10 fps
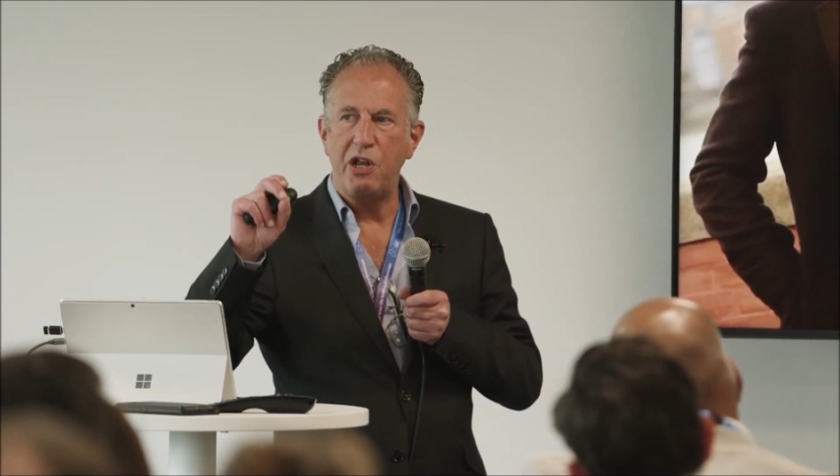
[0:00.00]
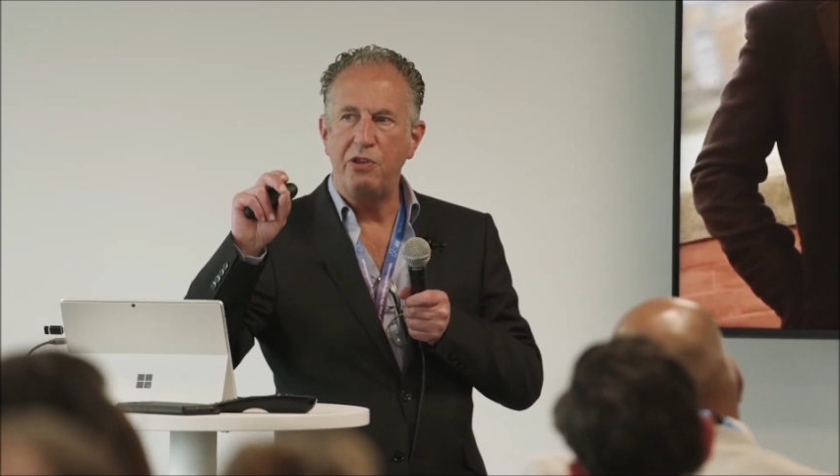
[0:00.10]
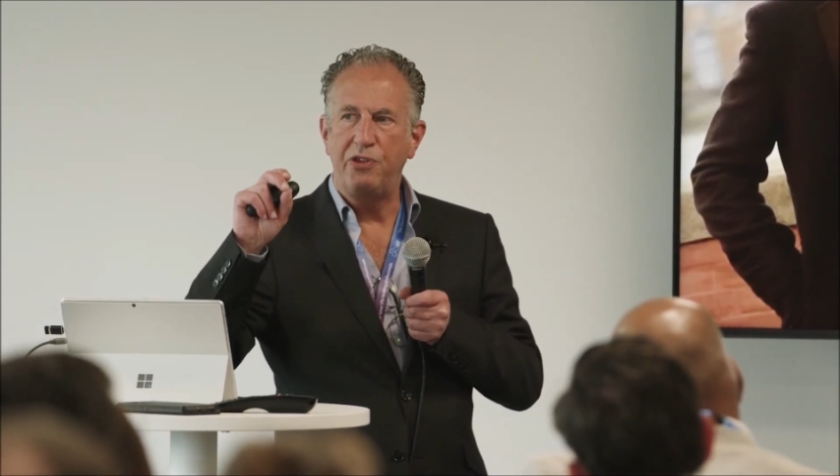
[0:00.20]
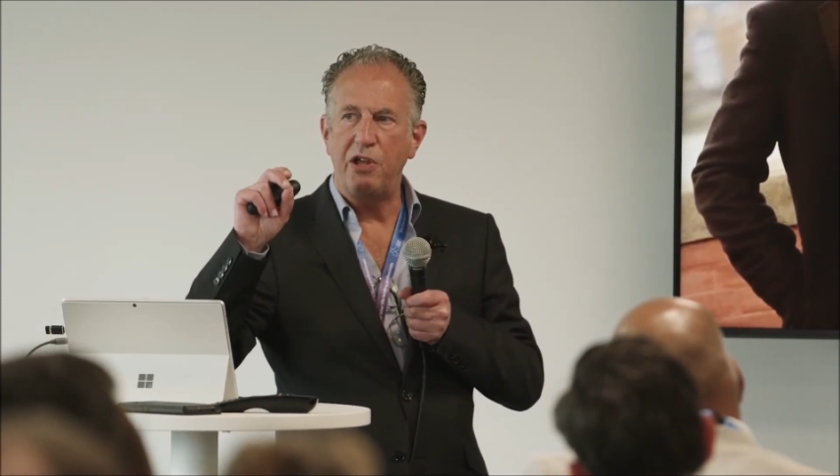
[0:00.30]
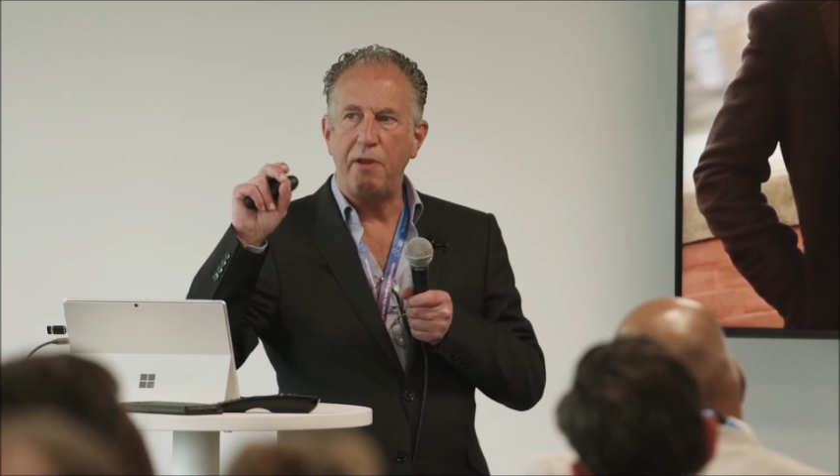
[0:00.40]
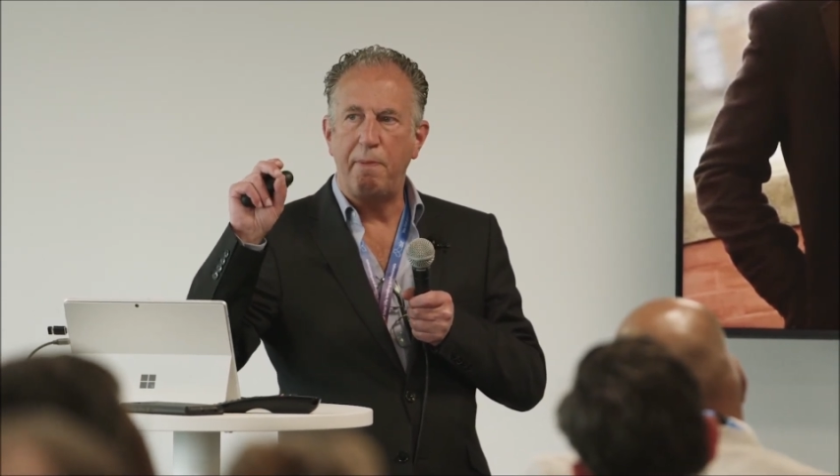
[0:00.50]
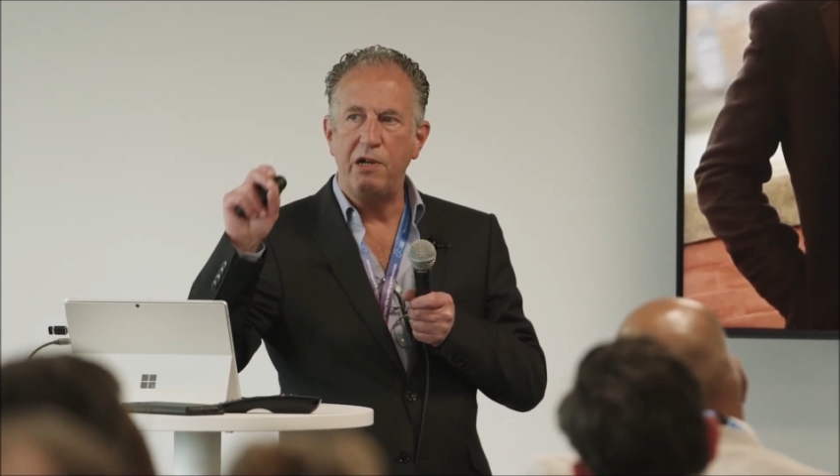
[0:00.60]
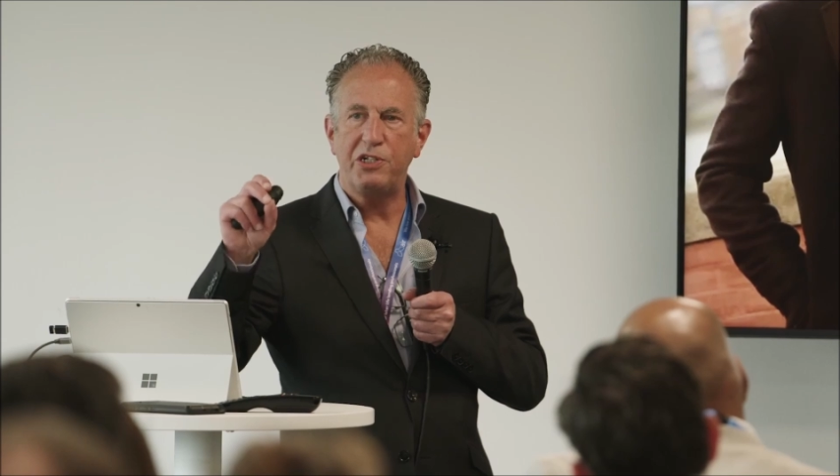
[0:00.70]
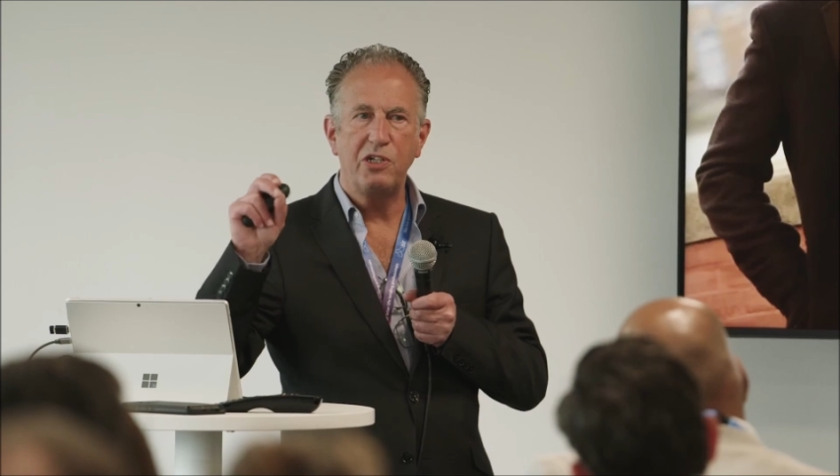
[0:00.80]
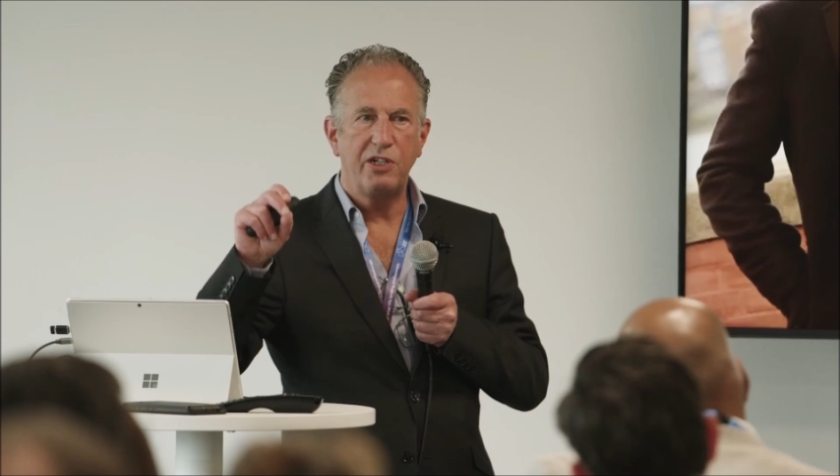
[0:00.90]
that the
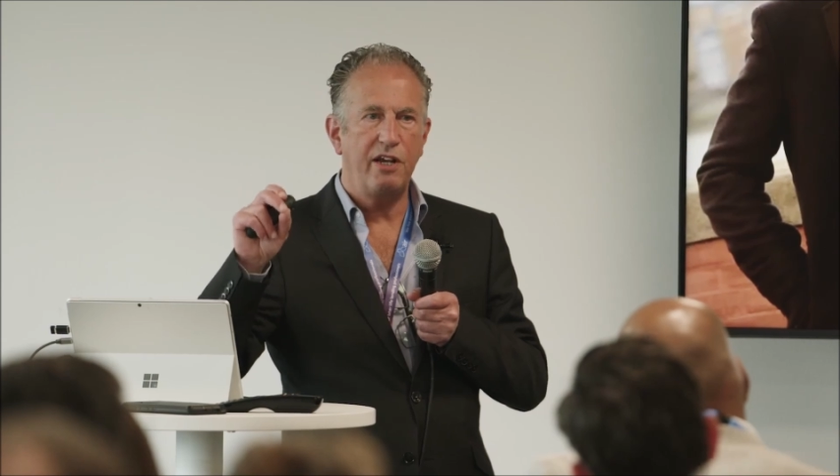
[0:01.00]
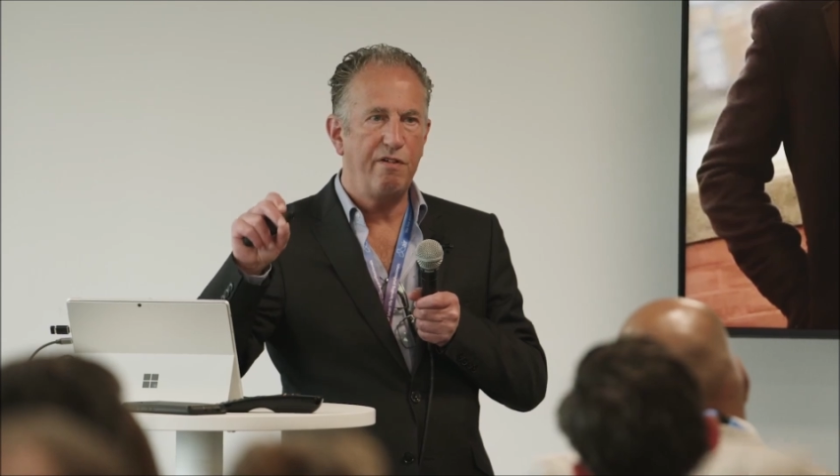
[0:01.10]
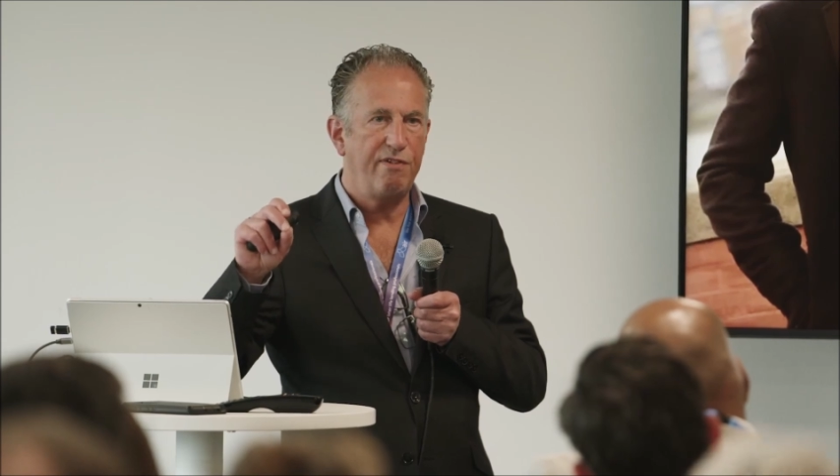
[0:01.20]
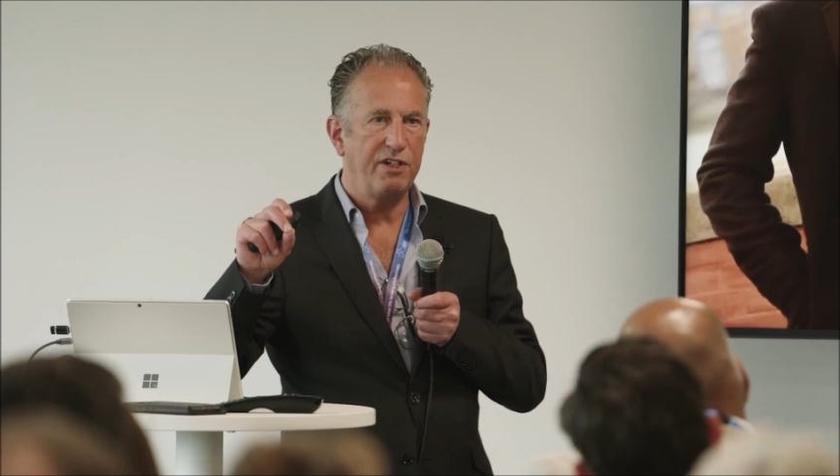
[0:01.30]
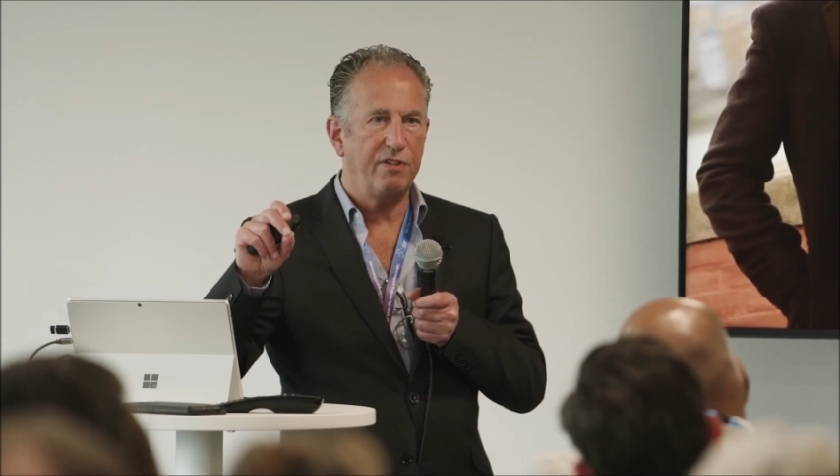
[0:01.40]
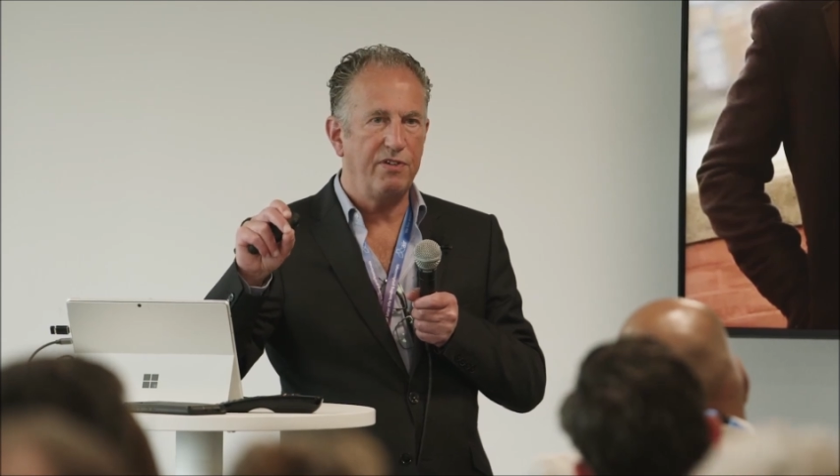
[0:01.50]
person sitting in front of